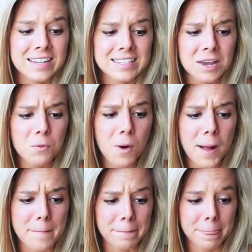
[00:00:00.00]
Day
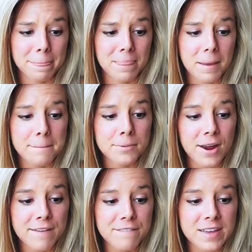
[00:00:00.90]
one,
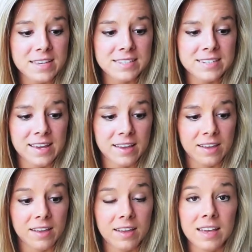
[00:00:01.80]
breakfast
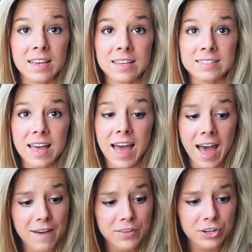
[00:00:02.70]
is a
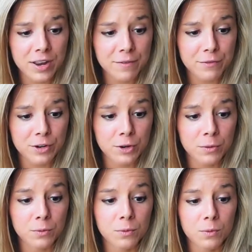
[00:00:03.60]
half a grapefruit,